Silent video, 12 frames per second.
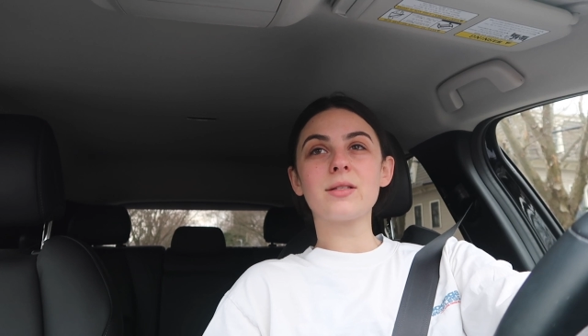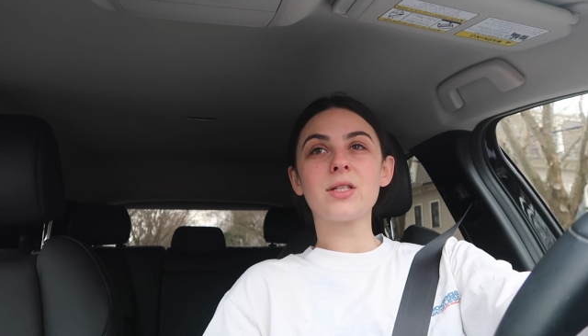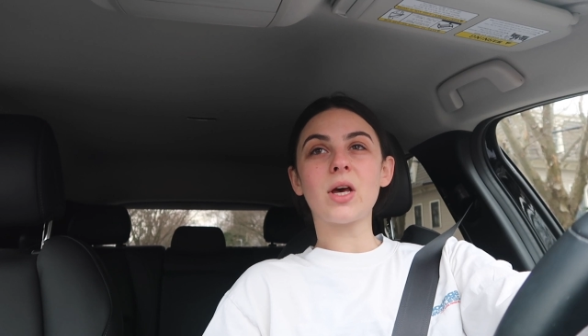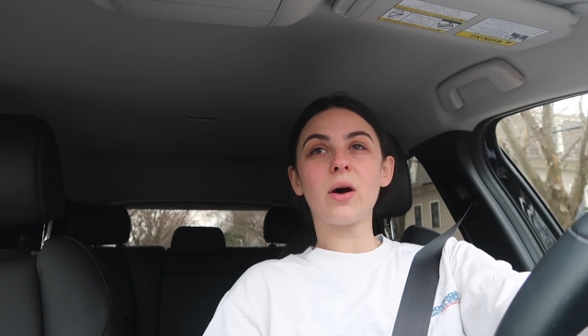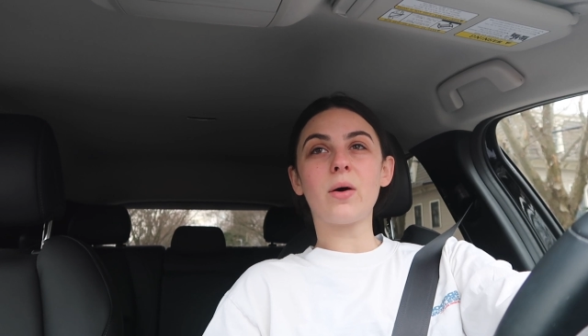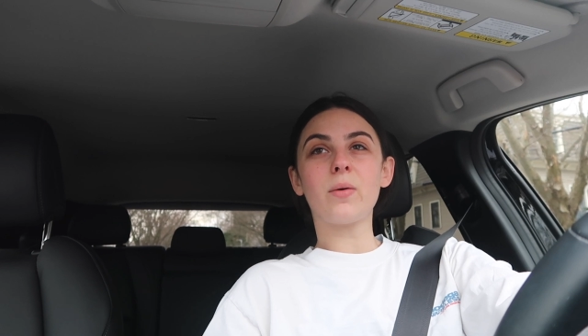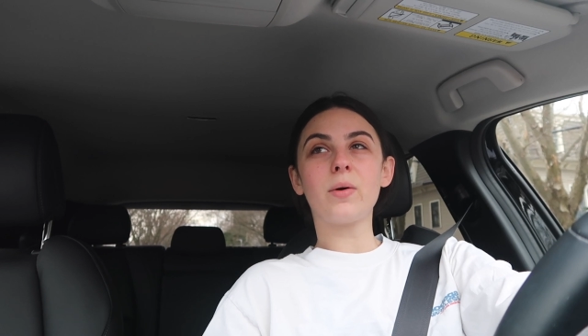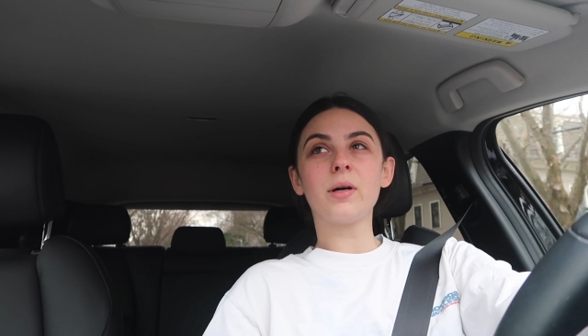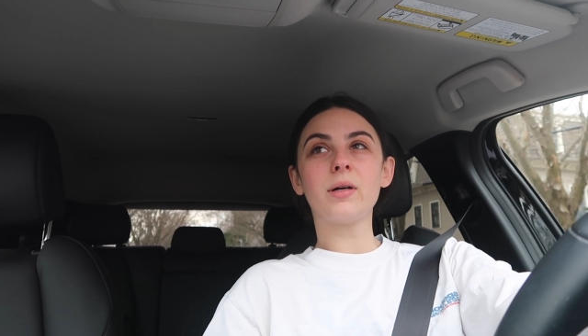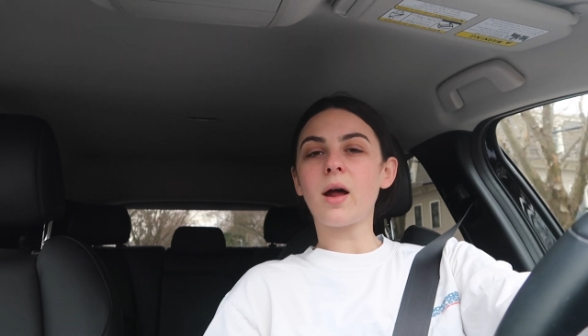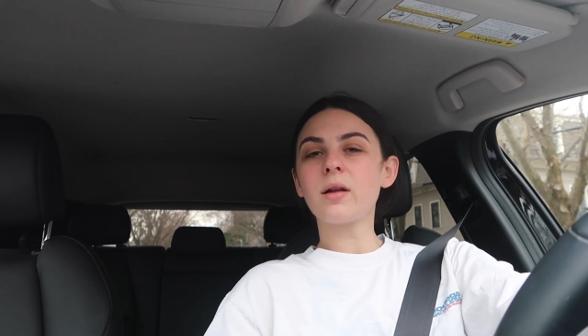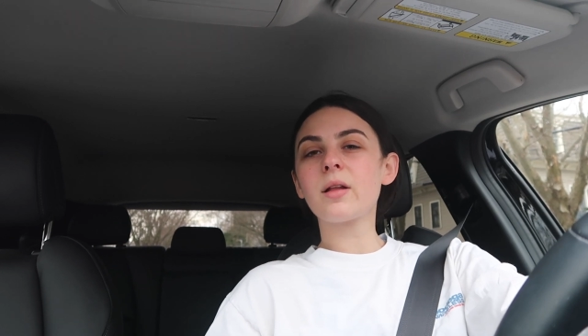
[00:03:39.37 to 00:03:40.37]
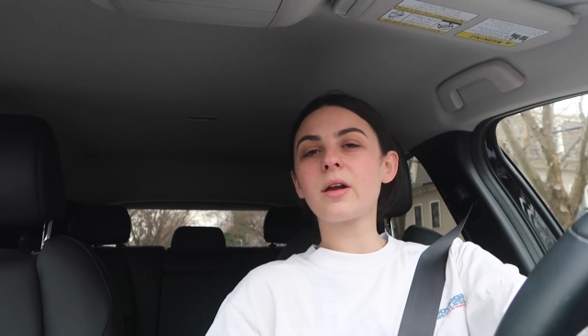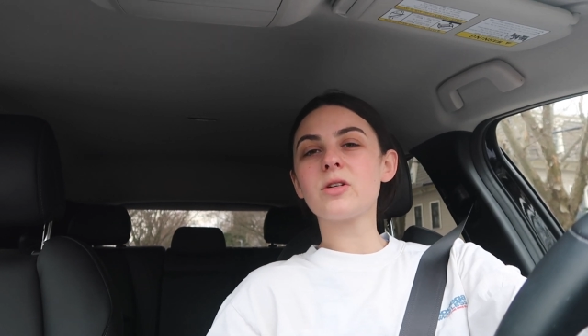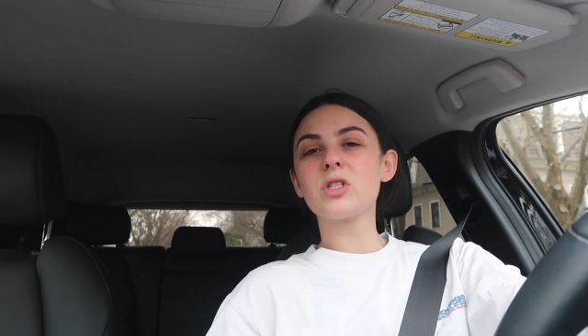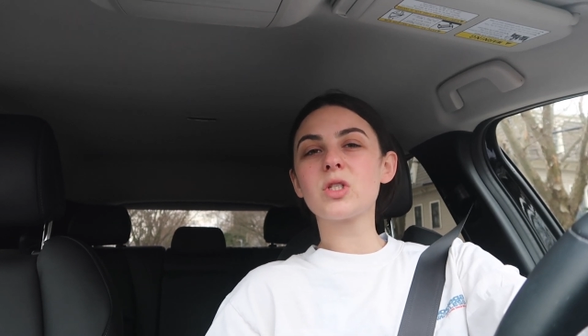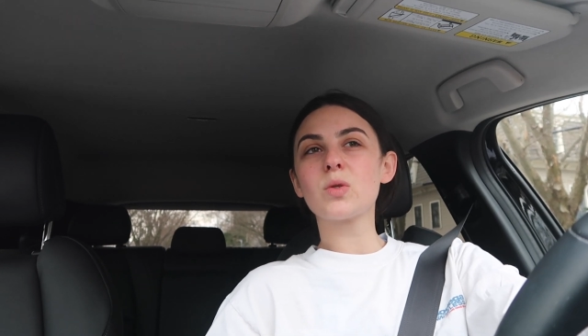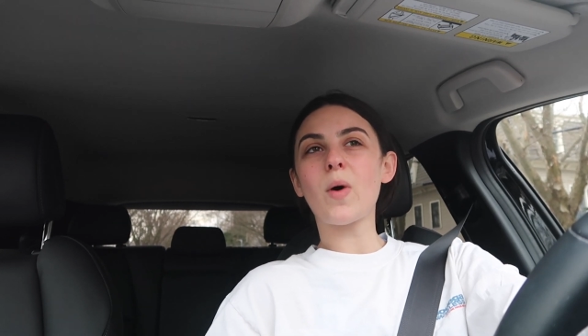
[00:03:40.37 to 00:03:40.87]
So got a little
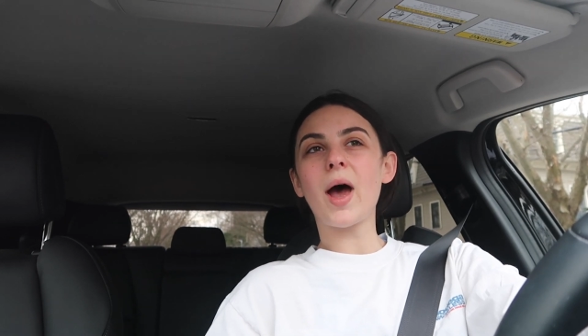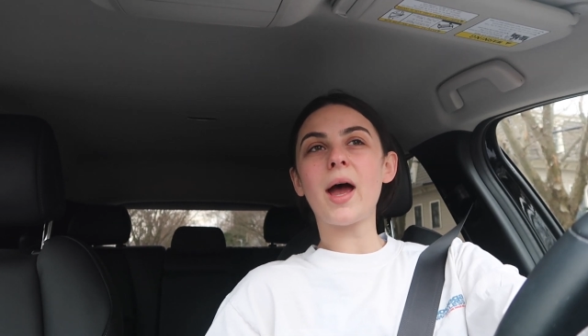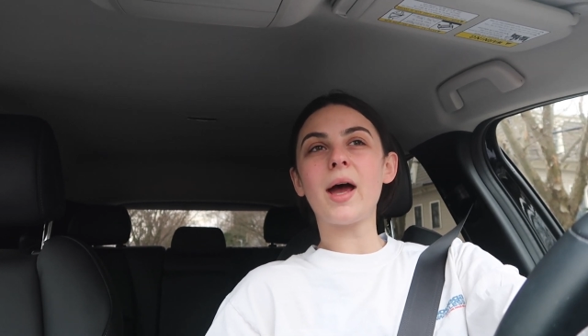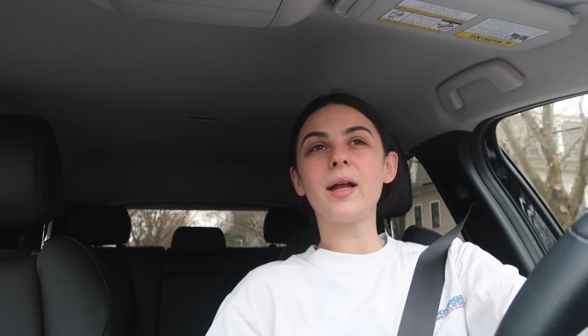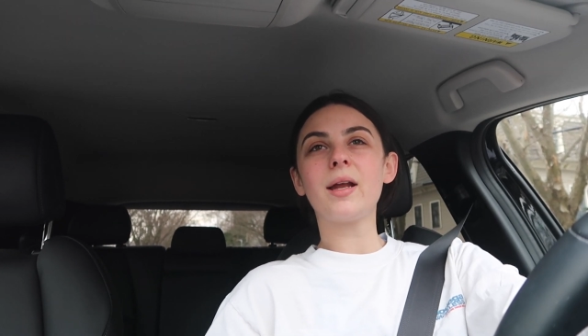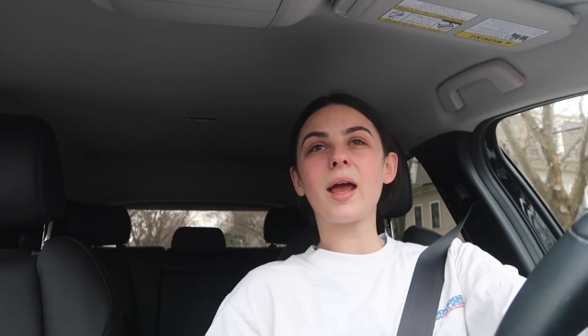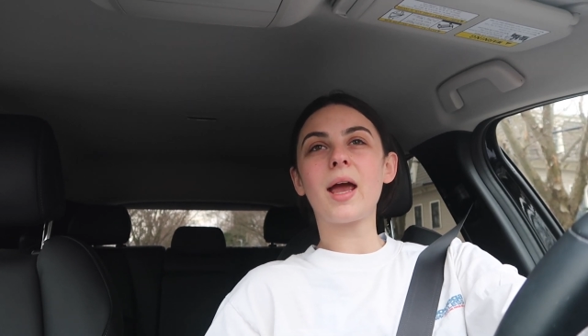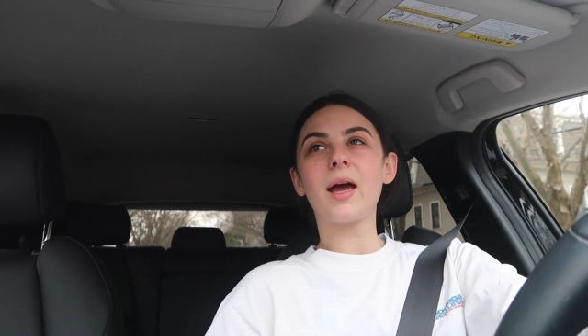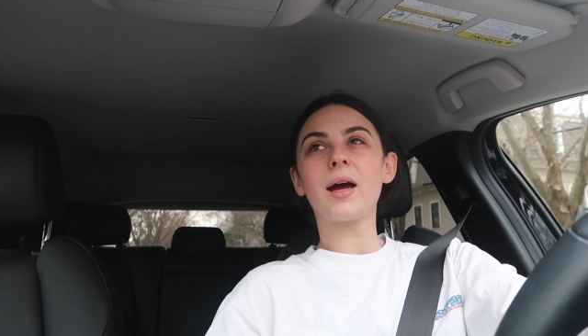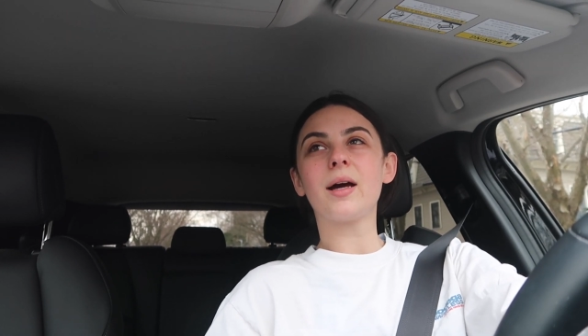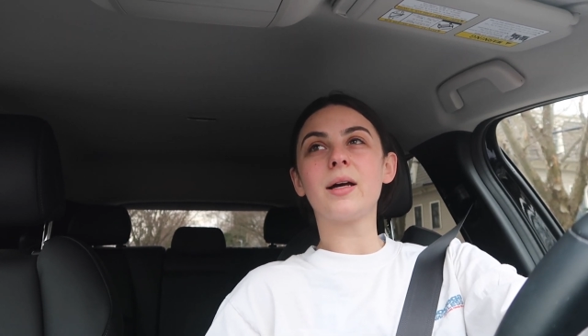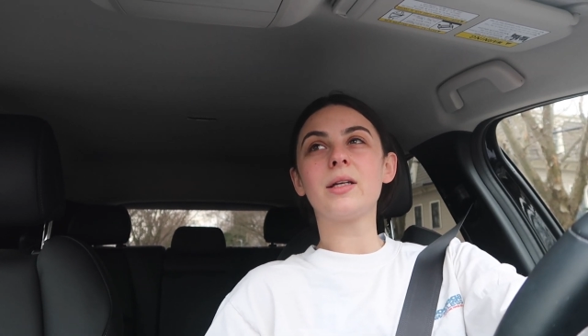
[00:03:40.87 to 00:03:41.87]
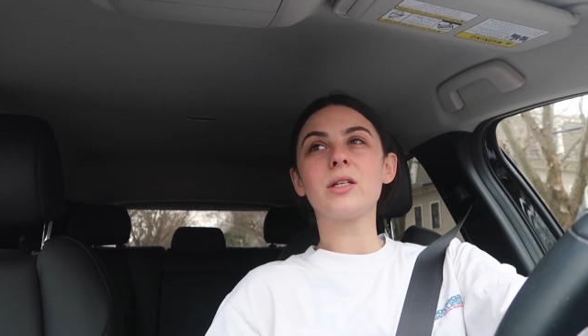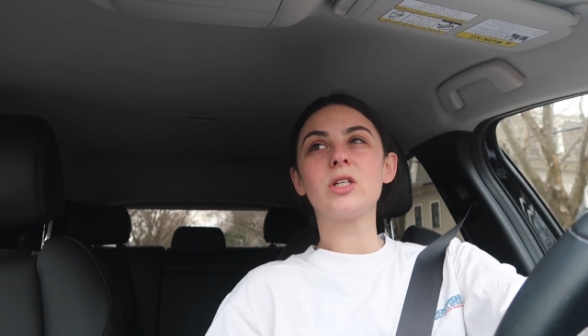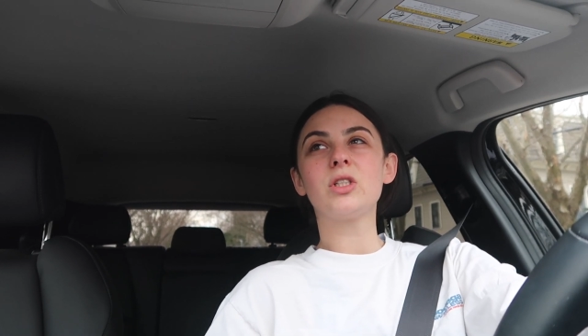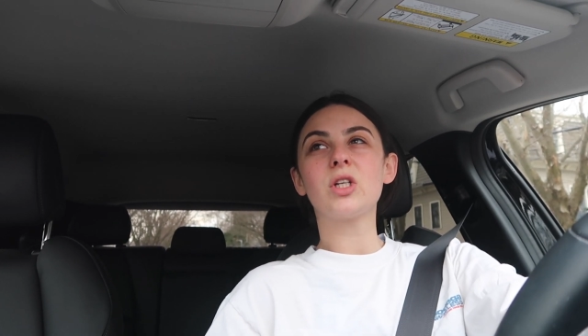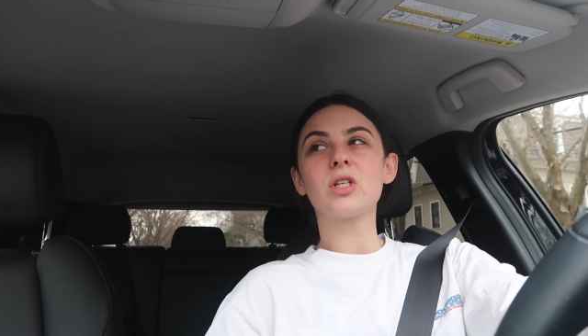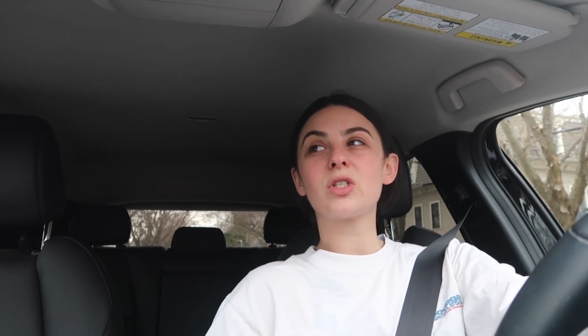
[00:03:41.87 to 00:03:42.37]
sweat
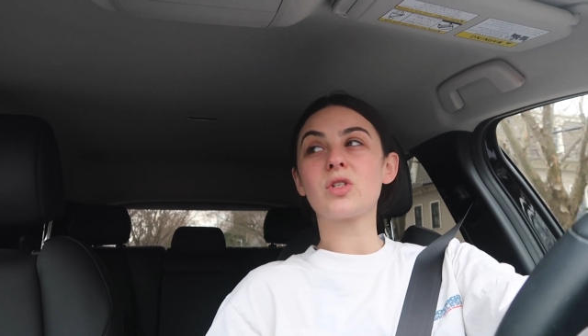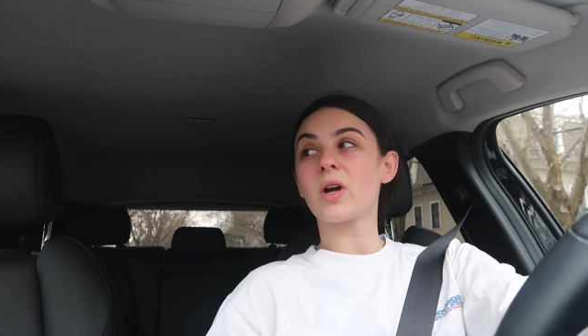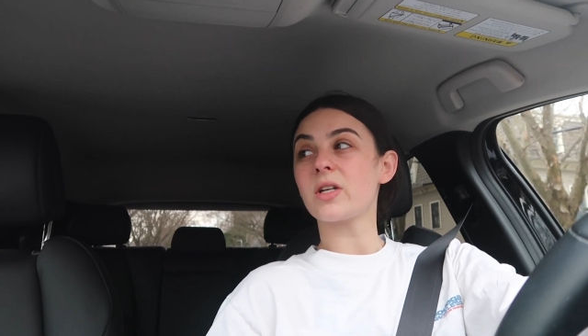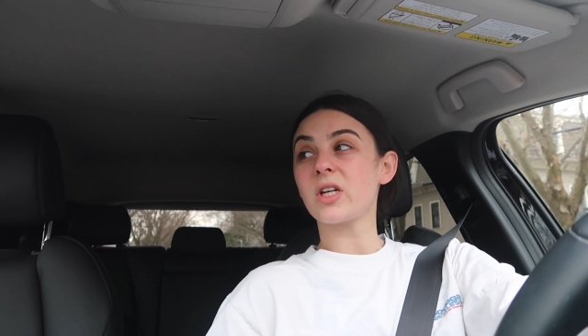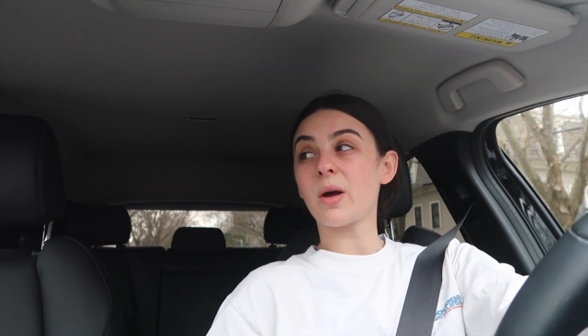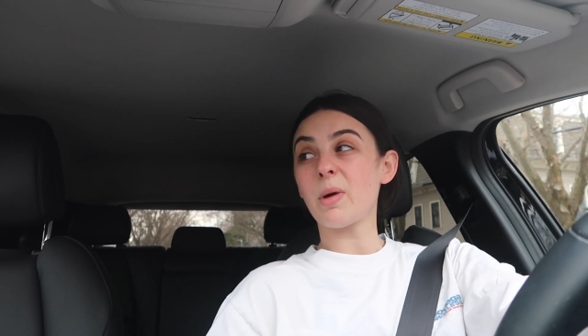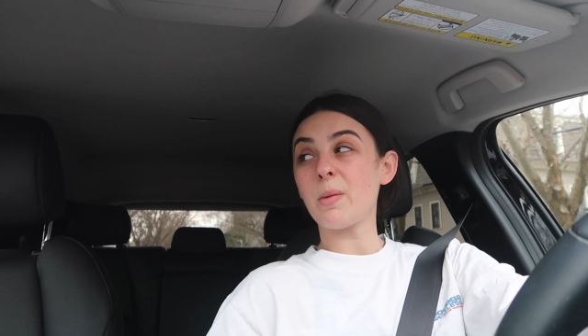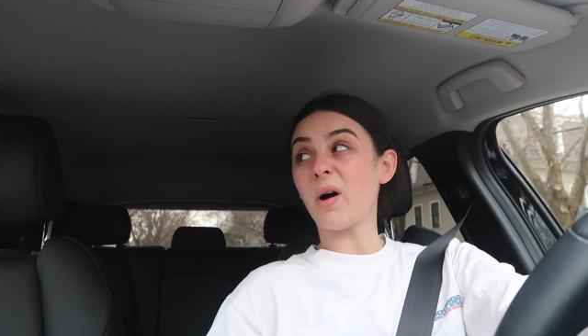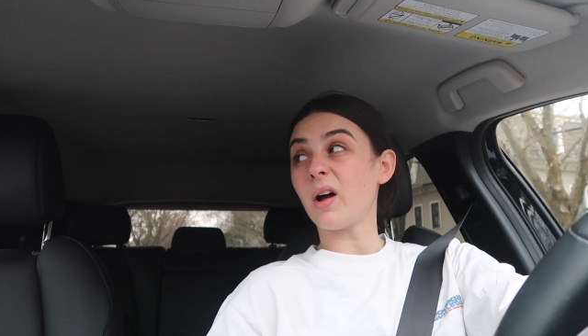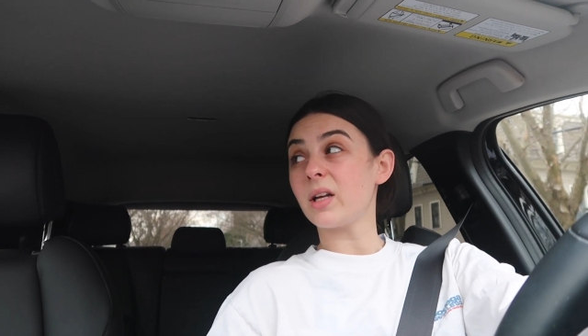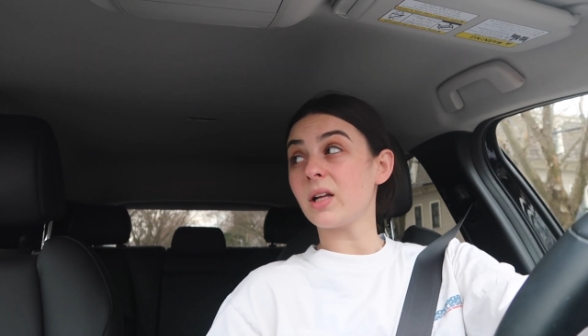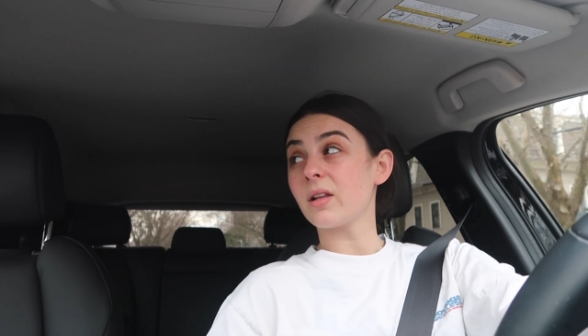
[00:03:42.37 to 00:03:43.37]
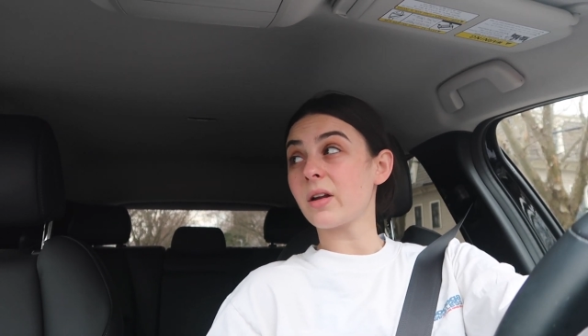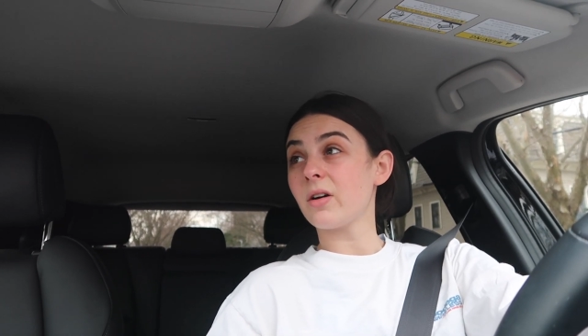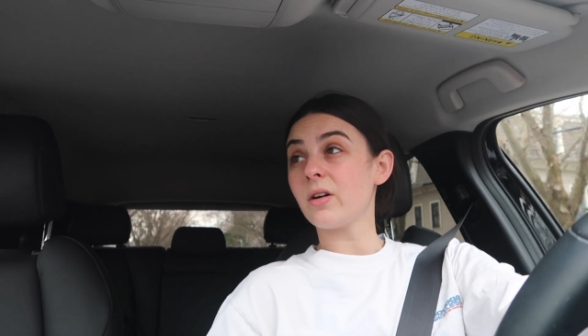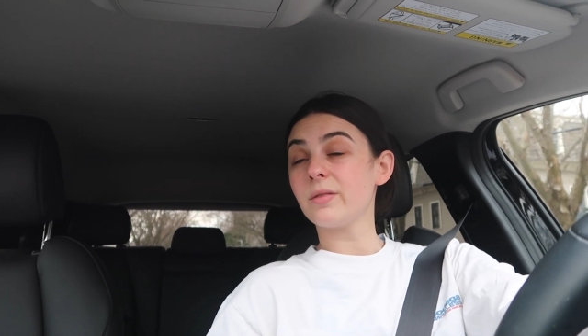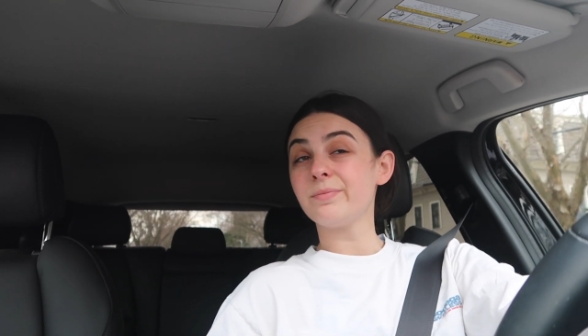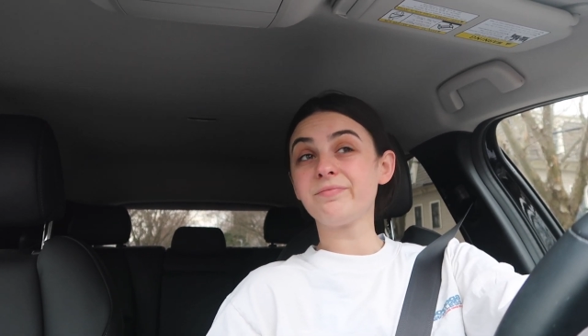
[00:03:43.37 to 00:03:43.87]
and just stretched out my body a
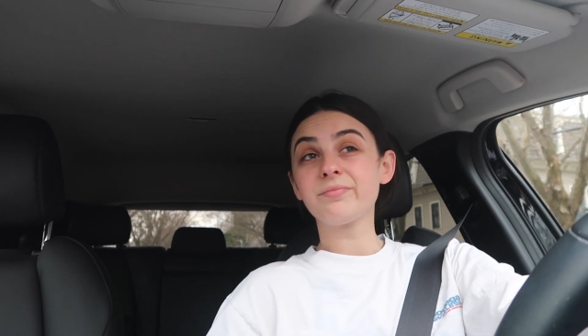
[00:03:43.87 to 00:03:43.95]
little